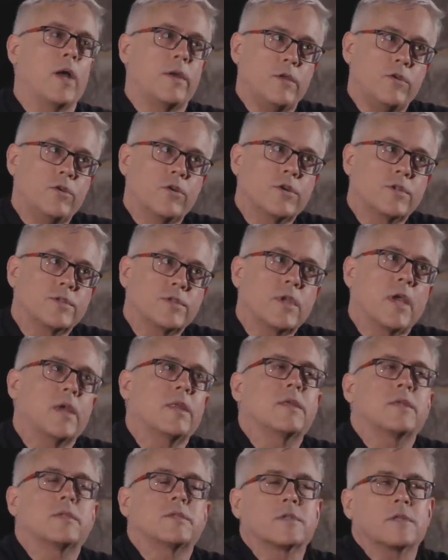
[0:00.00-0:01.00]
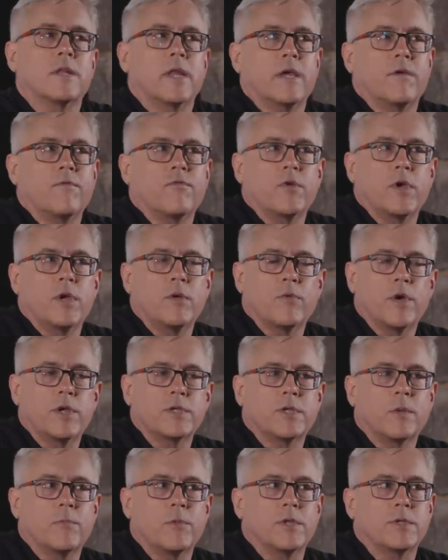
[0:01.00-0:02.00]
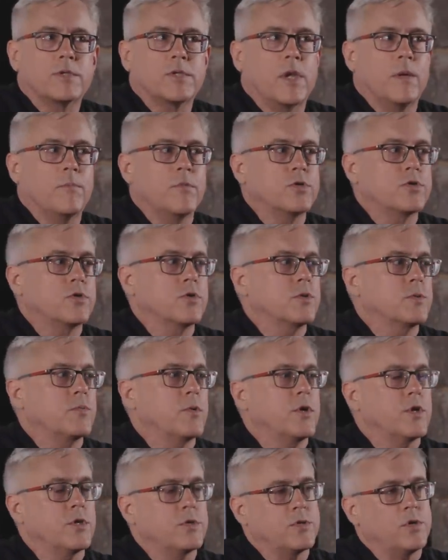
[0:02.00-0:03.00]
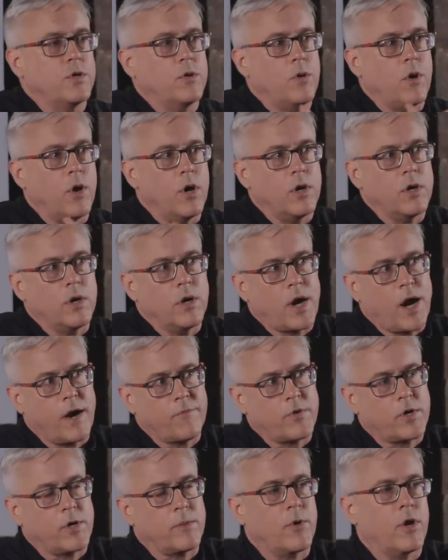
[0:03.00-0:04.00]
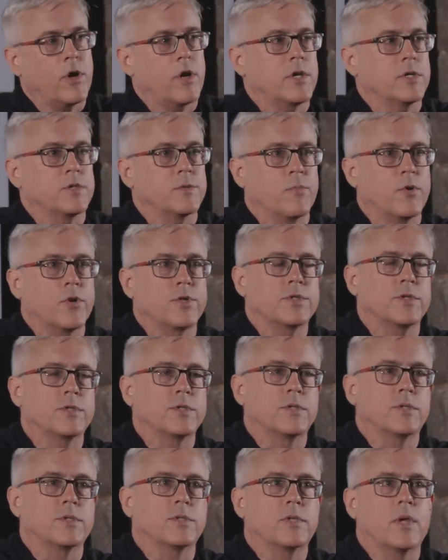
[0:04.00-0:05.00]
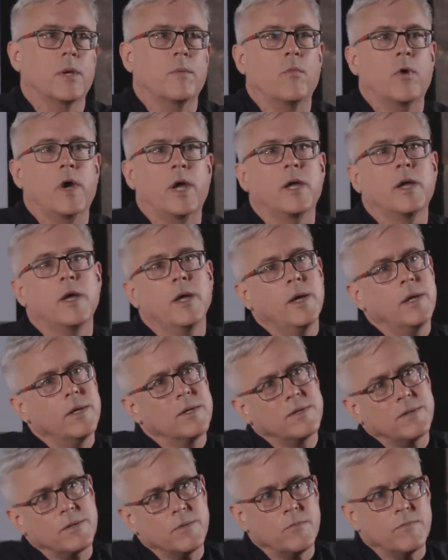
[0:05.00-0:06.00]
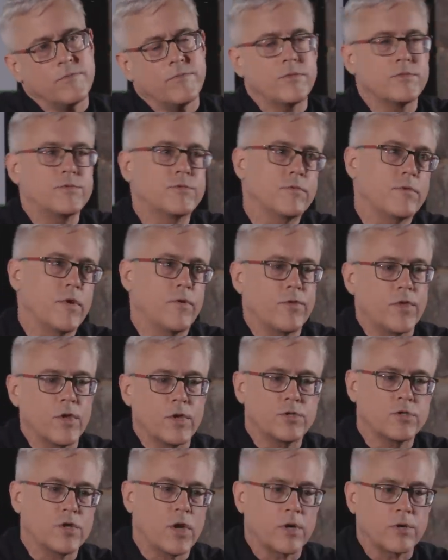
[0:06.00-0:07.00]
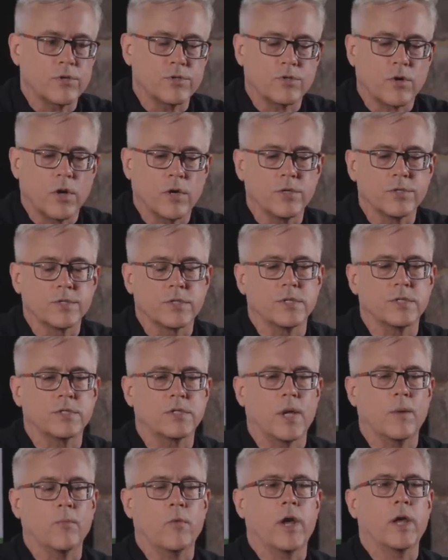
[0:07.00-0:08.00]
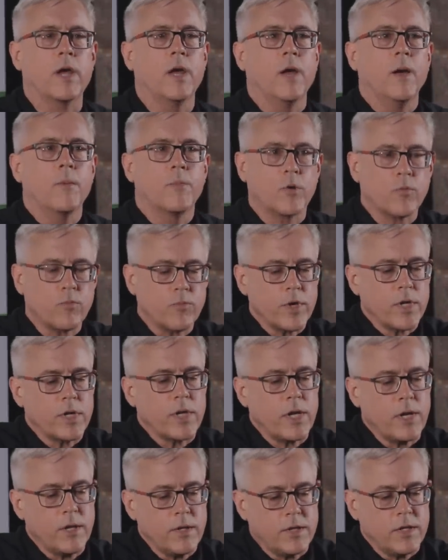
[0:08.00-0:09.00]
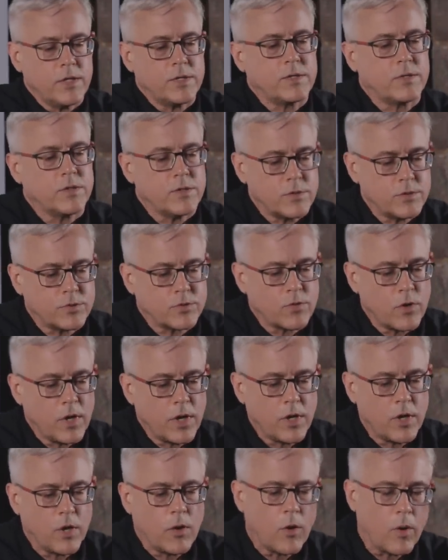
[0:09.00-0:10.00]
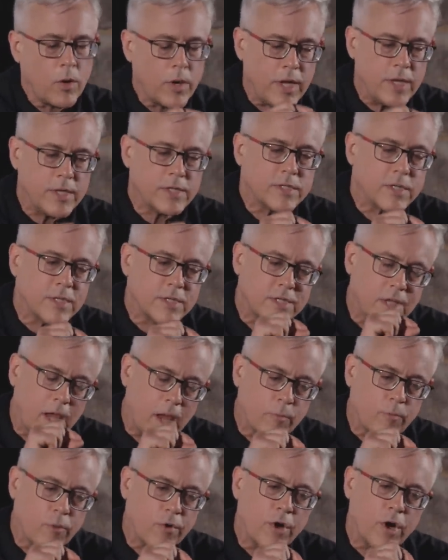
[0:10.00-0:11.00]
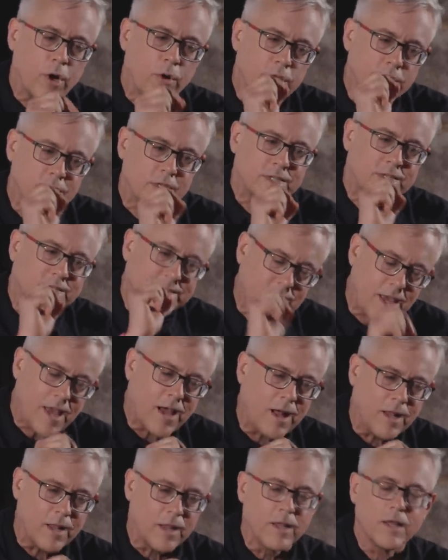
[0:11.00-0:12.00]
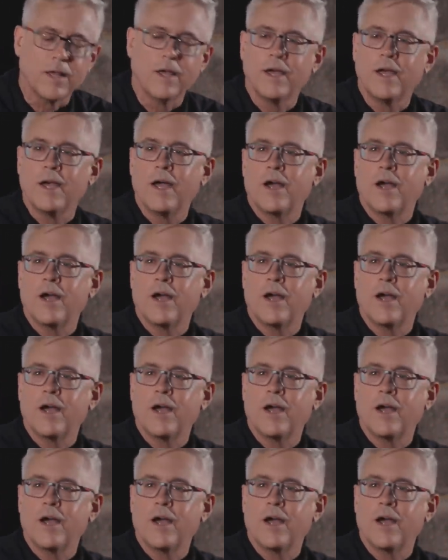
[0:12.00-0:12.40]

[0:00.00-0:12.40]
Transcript: you could say that slavery raised some of the same issues because, you know, are African Americans persons in the same way? If the gender struggles in the same way. But really, is this embryo, is a cell,